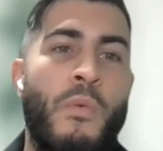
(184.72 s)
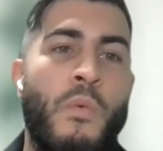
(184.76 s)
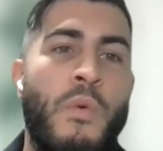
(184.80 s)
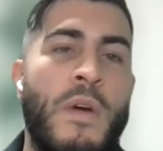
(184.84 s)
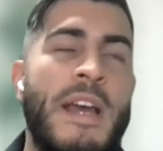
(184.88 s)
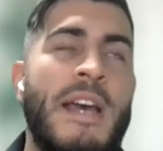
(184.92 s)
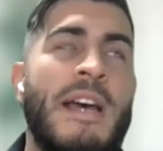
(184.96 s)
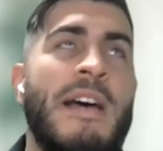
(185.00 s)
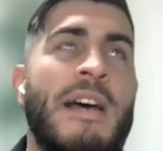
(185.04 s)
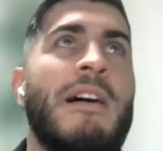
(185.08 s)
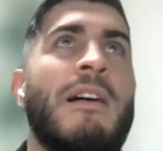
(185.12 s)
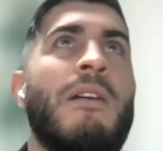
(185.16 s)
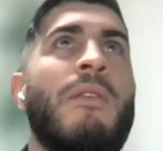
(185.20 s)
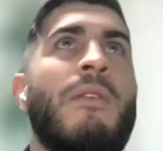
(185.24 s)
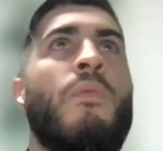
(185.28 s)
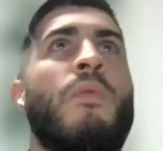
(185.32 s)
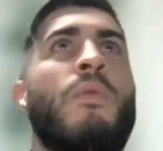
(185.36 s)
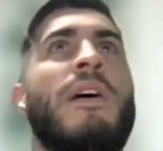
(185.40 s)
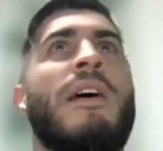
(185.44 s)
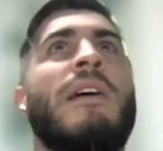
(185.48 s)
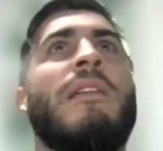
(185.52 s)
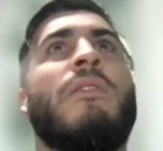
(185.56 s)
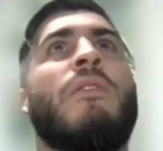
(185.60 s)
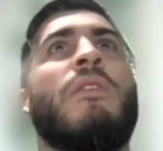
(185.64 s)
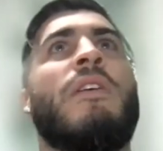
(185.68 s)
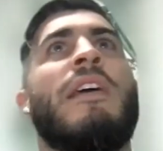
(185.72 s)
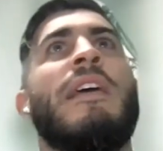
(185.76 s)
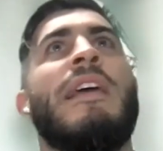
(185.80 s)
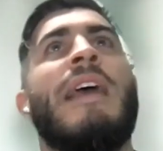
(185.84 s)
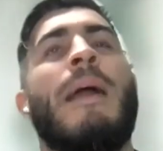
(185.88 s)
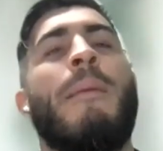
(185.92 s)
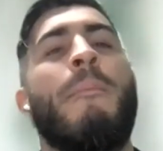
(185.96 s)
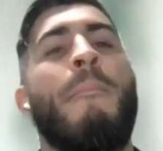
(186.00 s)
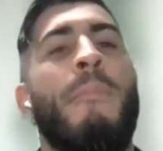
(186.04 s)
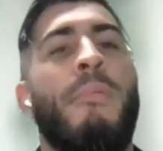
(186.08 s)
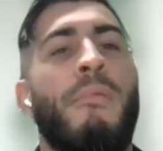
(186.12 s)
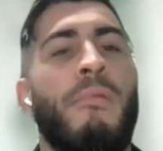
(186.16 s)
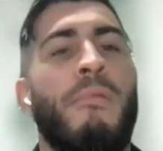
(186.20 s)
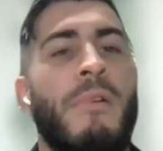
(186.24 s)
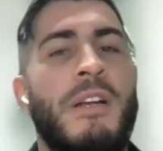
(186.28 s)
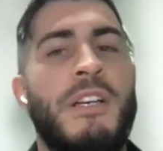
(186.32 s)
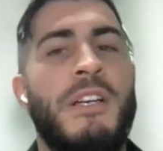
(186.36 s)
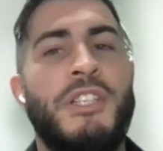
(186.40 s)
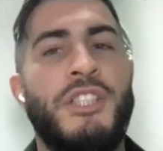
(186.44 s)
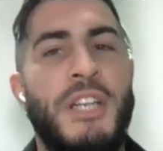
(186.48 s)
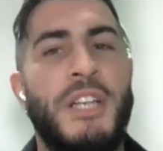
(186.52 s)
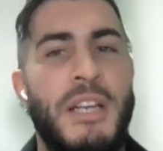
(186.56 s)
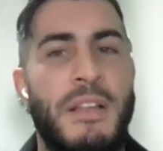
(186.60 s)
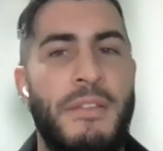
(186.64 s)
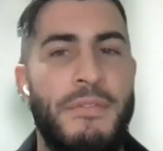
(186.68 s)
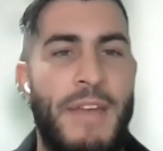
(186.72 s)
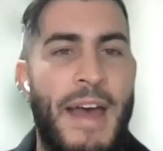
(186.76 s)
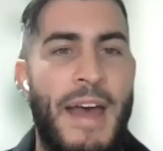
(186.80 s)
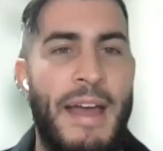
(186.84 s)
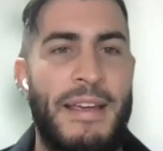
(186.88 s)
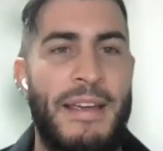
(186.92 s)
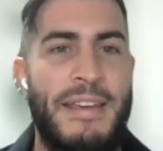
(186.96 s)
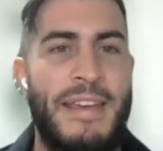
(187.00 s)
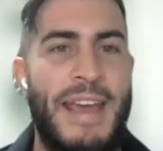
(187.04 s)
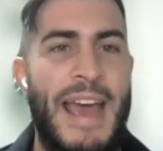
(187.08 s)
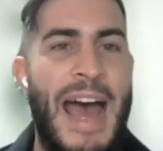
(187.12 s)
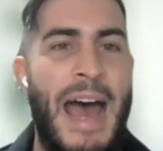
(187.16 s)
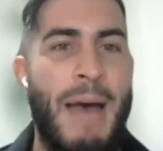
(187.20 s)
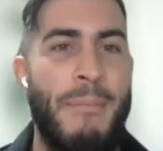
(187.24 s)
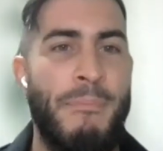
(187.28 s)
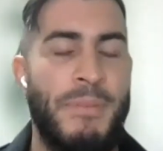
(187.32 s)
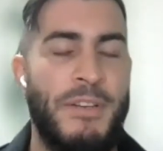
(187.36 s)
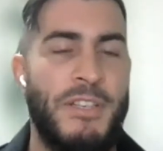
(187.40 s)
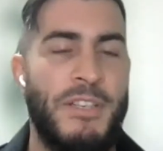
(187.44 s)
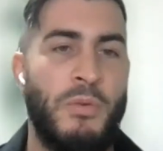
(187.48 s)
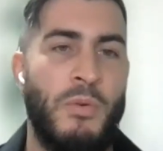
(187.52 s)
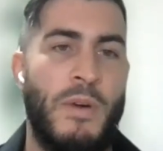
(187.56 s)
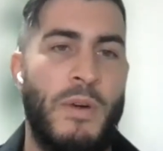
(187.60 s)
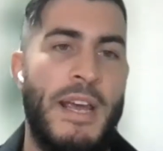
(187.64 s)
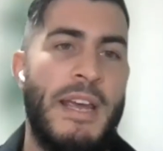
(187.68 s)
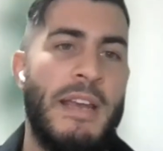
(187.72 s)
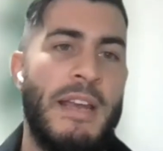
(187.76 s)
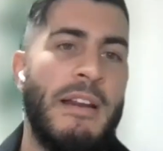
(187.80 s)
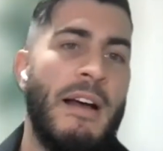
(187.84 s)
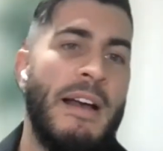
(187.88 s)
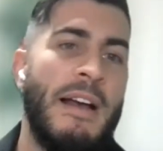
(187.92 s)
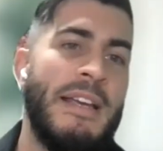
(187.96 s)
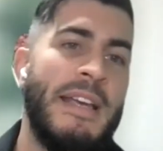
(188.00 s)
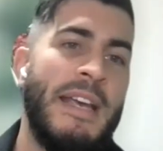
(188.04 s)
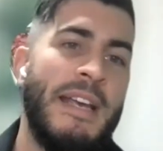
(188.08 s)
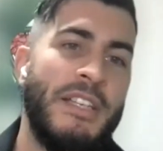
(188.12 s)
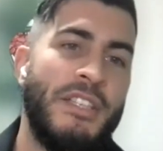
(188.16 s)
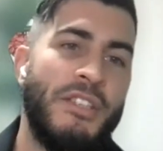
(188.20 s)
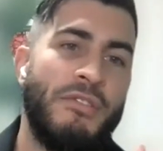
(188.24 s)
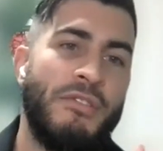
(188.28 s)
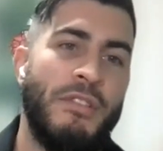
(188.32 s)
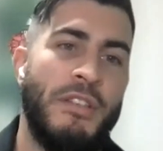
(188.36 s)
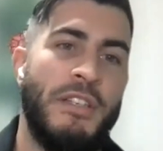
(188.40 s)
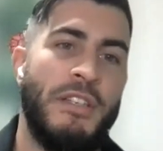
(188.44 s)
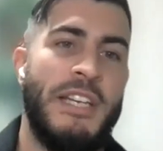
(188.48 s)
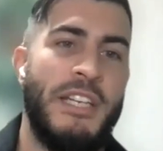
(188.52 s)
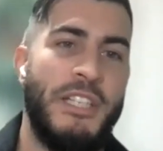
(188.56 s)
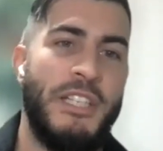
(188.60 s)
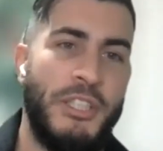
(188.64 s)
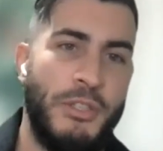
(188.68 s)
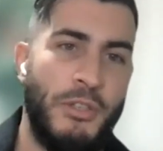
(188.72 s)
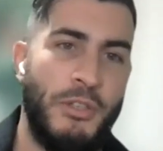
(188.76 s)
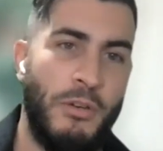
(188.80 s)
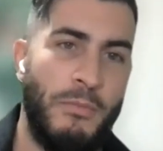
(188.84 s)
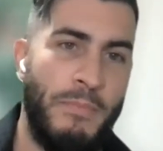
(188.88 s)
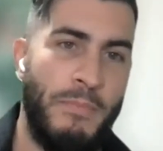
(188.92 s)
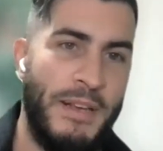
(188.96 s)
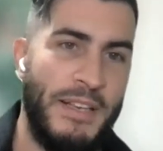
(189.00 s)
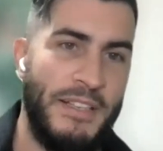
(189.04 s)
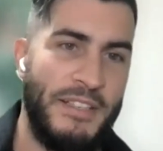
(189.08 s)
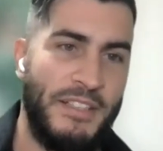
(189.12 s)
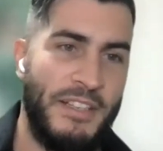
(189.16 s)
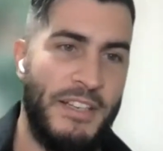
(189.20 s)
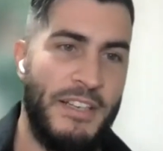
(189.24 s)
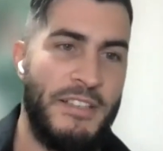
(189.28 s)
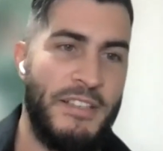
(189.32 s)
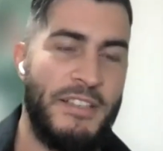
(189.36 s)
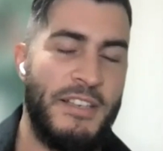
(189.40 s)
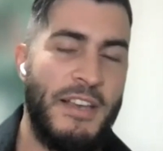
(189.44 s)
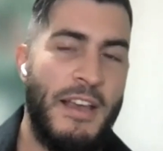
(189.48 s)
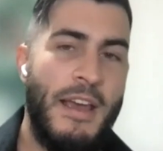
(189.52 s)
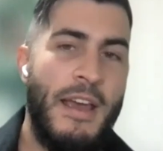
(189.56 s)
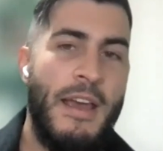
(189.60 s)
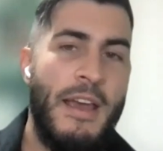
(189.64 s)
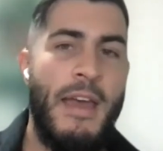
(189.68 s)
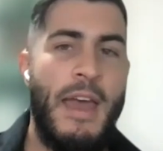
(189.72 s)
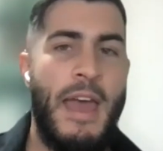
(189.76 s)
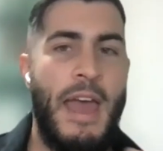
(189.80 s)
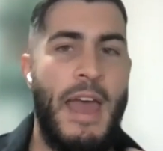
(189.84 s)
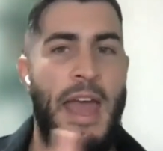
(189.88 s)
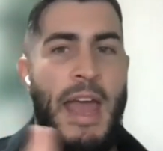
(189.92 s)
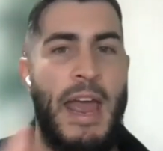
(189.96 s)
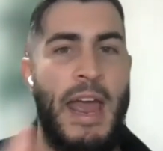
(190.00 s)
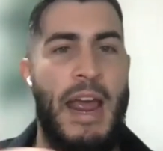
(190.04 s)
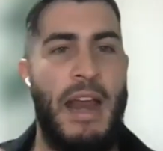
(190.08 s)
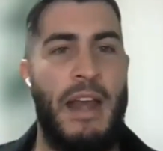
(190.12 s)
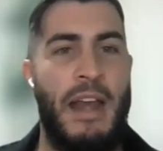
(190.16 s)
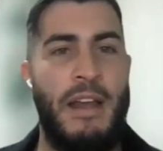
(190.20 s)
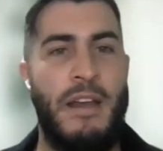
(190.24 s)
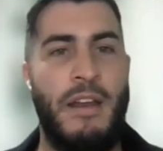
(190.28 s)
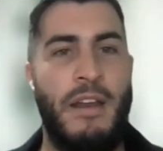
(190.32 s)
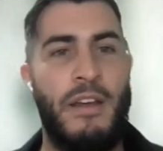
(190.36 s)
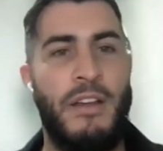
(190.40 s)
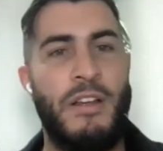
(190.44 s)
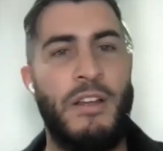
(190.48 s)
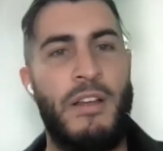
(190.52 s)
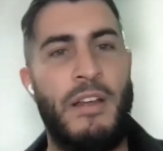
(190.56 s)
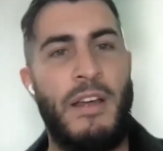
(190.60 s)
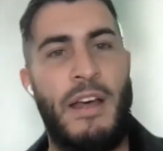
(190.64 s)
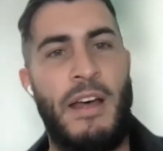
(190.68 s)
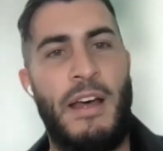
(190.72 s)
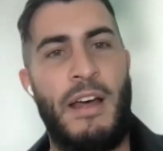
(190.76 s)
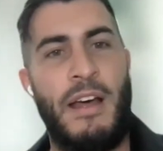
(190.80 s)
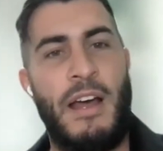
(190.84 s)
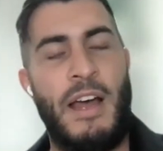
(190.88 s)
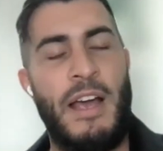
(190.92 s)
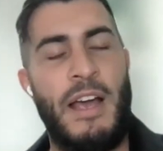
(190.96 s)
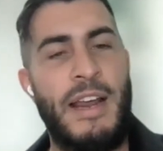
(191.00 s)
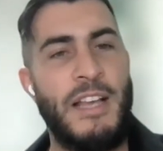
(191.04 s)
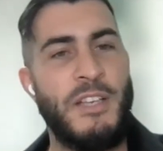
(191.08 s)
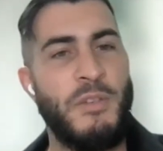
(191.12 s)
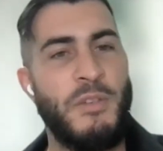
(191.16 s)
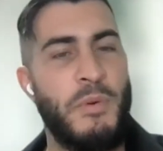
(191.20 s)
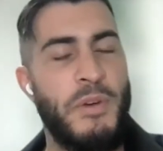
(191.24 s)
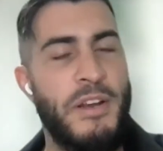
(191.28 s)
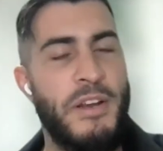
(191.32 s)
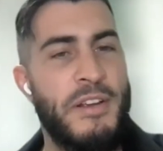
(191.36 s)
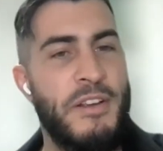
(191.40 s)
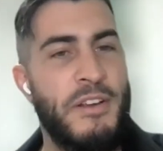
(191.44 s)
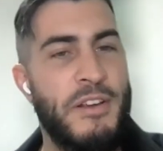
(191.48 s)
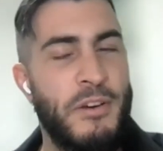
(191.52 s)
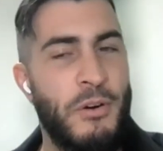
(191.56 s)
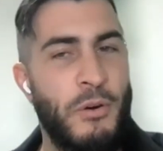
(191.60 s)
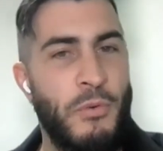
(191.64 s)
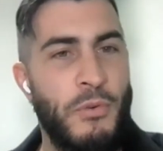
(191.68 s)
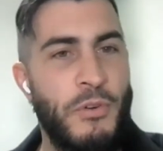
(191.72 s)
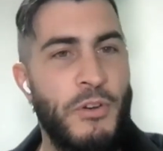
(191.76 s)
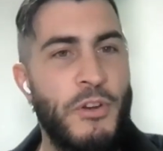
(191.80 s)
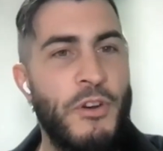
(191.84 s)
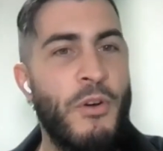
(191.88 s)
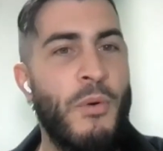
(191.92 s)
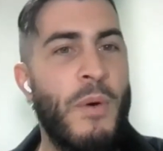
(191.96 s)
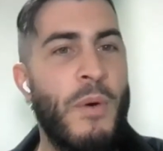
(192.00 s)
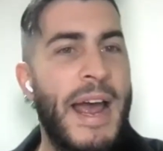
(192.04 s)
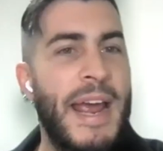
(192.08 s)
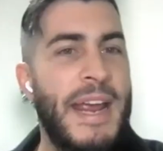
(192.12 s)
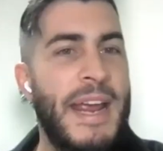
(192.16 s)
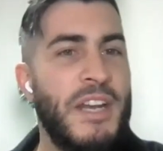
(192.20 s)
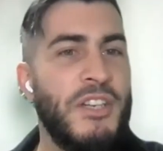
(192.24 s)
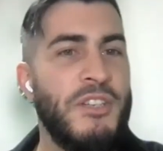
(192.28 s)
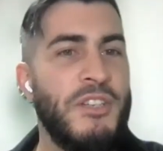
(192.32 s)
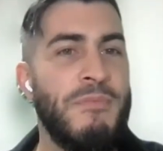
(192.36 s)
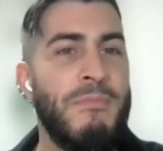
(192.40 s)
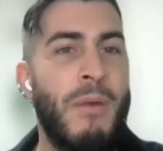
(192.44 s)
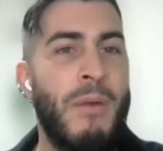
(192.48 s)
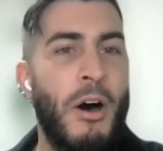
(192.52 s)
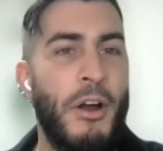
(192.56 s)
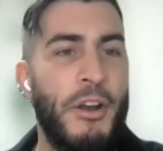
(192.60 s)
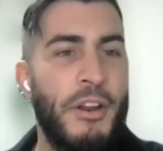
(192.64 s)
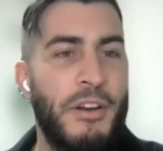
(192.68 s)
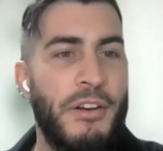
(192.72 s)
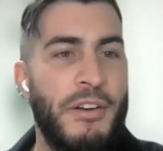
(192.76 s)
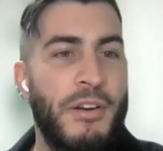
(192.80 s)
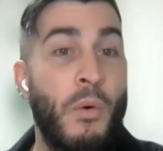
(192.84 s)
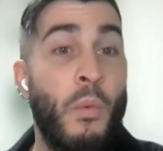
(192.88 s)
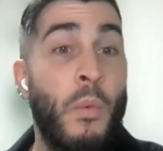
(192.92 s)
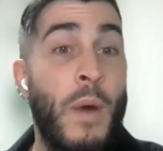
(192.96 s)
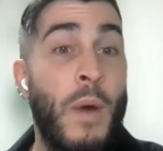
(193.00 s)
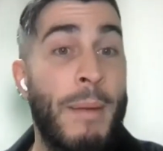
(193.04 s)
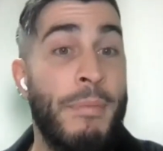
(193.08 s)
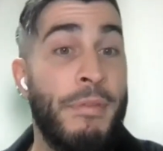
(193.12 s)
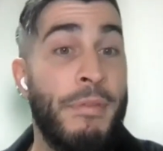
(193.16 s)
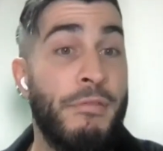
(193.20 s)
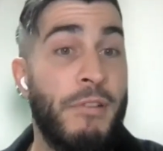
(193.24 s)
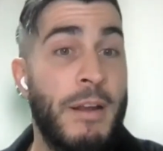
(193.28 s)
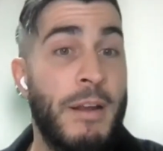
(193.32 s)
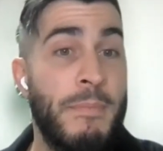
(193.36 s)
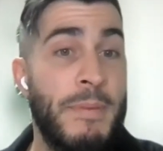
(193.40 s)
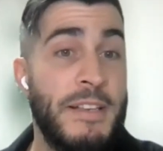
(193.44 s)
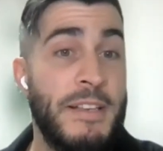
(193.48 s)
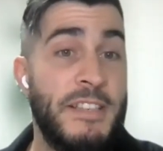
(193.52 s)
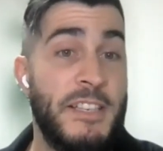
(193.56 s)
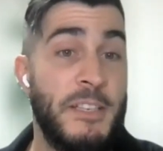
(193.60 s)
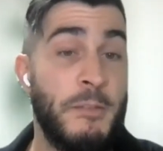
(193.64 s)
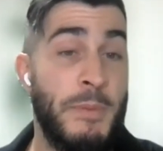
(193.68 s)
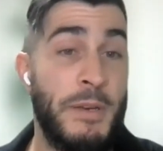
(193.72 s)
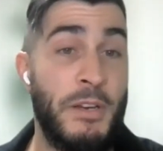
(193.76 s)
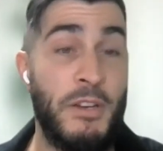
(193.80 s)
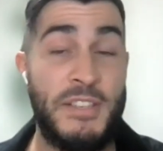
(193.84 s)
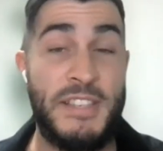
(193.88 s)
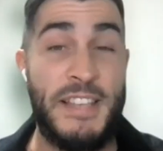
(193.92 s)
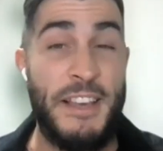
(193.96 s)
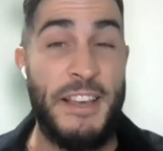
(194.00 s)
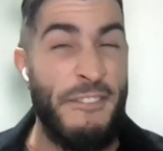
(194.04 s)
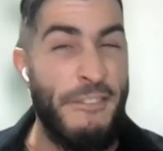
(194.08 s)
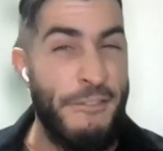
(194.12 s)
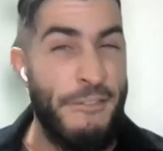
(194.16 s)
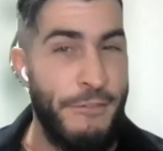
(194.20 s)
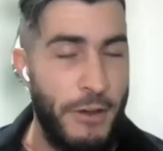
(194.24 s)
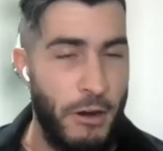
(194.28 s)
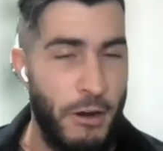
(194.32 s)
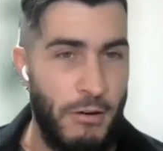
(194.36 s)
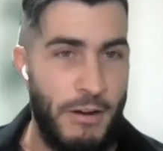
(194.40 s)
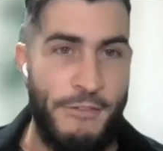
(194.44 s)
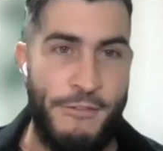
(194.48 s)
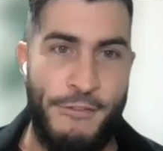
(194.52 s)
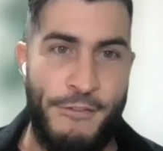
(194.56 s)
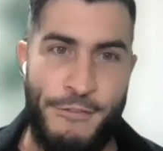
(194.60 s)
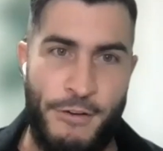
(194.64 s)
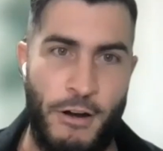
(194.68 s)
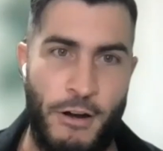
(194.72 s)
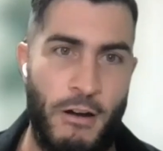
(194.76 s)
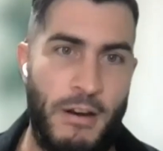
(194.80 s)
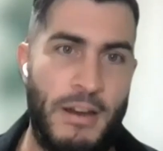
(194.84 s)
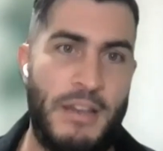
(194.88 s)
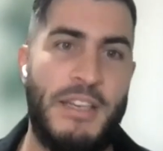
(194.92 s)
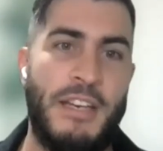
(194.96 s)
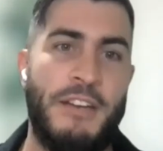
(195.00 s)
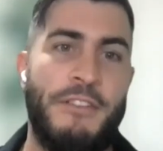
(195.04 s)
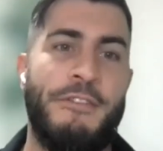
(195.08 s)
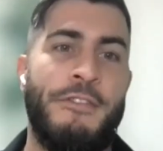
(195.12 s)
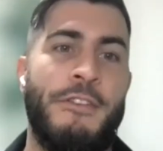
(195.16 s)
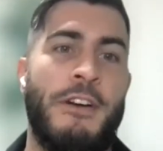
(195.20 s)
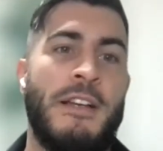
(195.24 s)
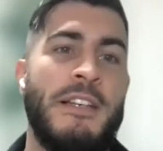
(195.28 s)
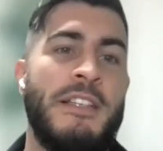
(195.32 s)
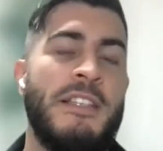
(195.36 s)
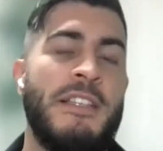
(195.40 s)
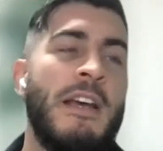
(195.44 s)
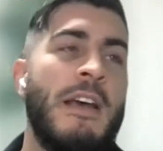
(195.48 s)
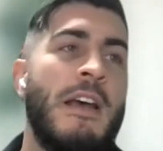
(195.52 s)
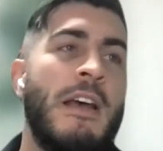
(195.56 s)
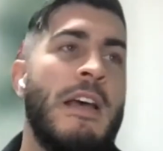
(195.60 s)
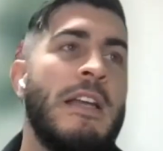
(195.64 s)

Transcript: we're we're looking at bridging that gap between, I guess, traditional business and uh, I guess what you could call new age modern Web three business because they're very very different.